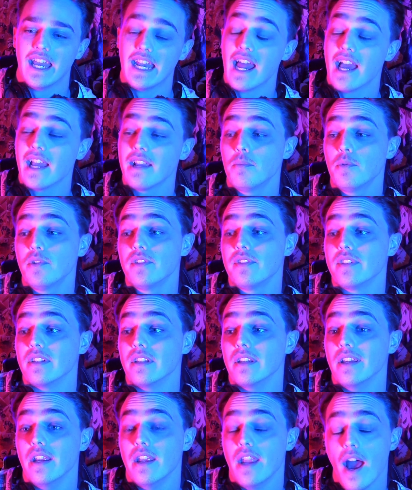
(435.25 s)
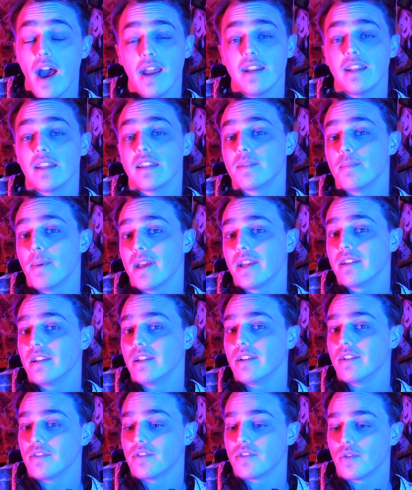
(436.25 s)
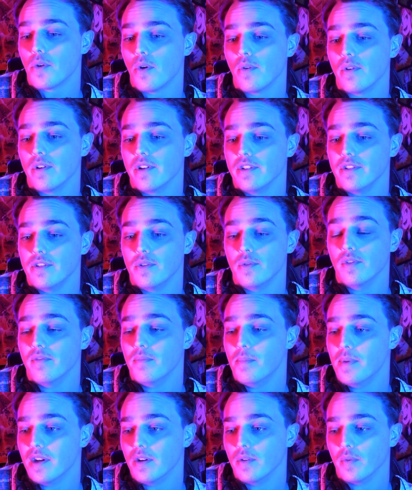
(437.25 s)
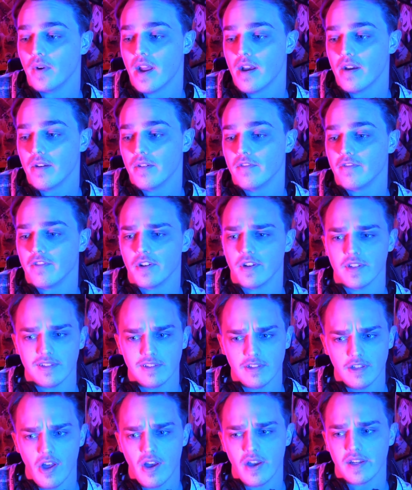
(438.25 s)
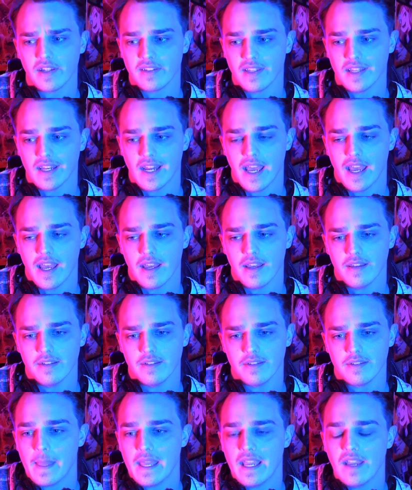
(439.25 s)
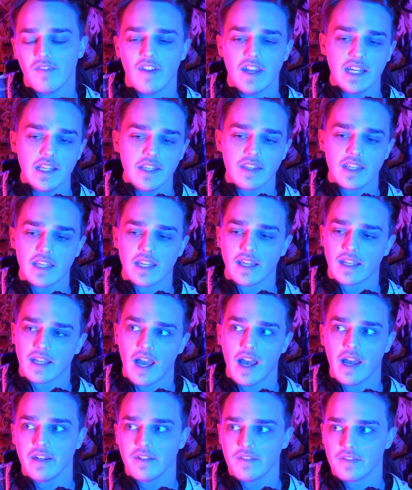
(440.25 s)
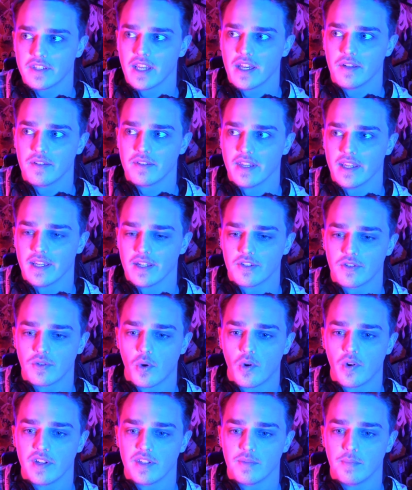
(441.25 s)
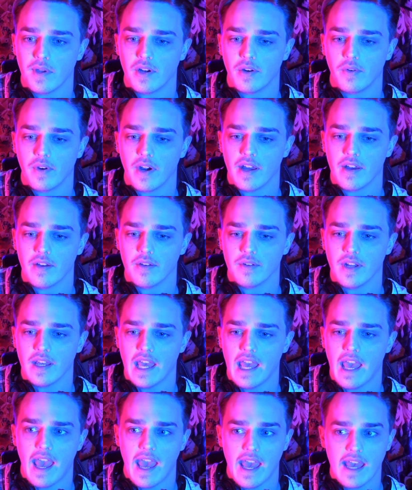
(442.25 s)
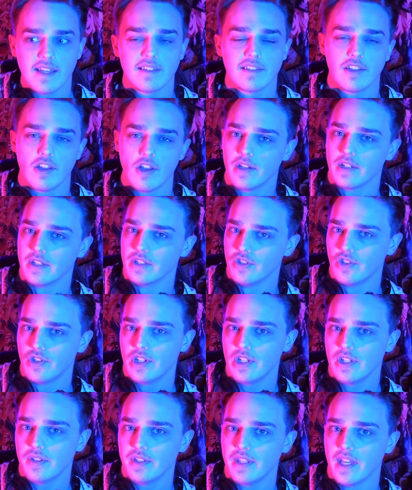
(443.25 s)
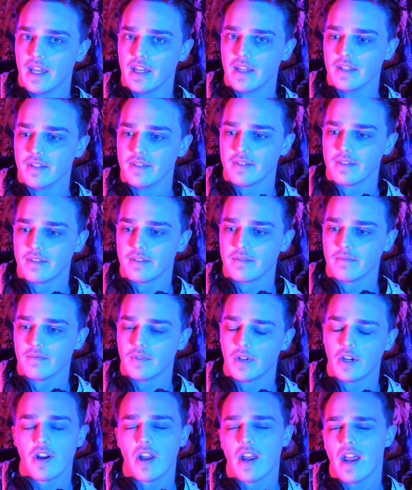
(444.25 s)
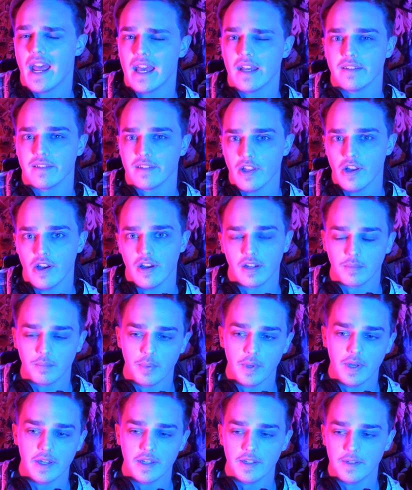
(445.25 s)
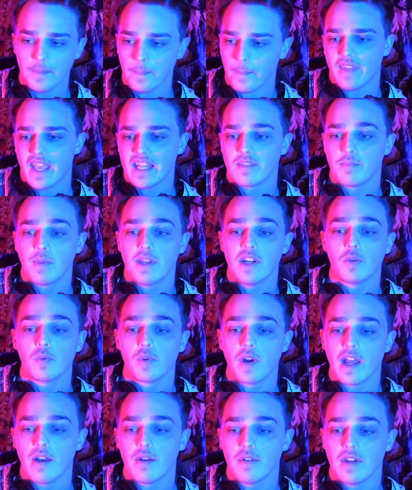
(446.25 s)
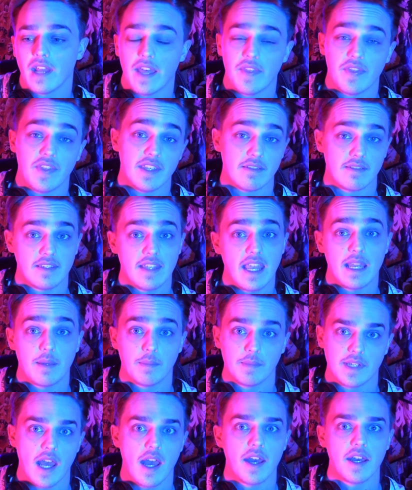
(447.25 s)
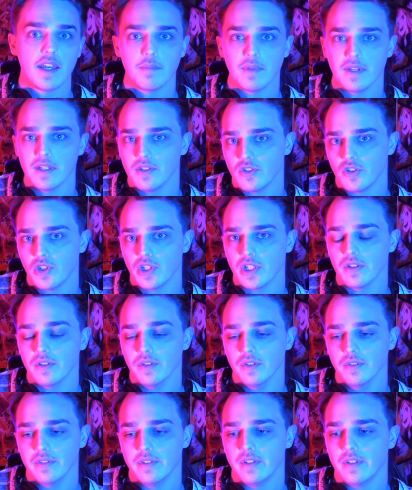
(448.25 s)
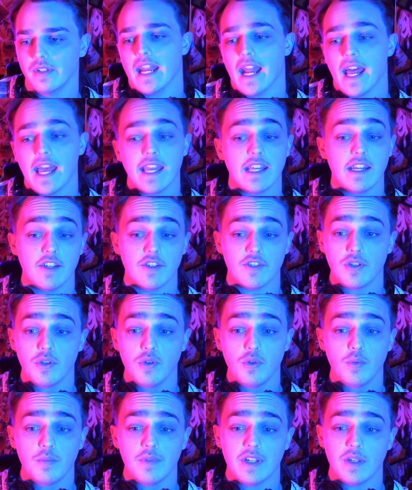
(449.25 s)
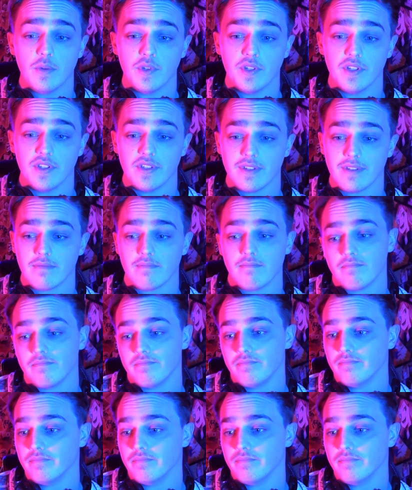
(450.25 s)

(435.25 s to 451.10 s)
and I was not expecting Sword to have been around for as long as it has. If anything, it kind of sounds like Sword has been around as long as Shield has, or not as long, but has been around at the same time as Shield. And I had assumed it was